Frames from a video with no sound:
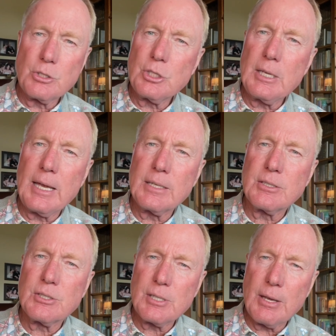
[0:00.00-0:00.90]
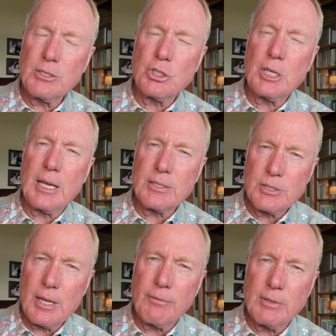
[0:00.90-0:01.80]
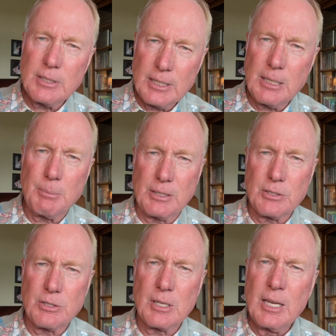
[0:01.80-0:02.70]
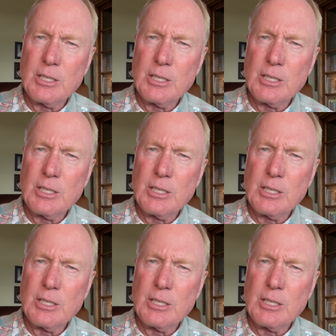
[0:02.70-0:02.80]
she had seven demons.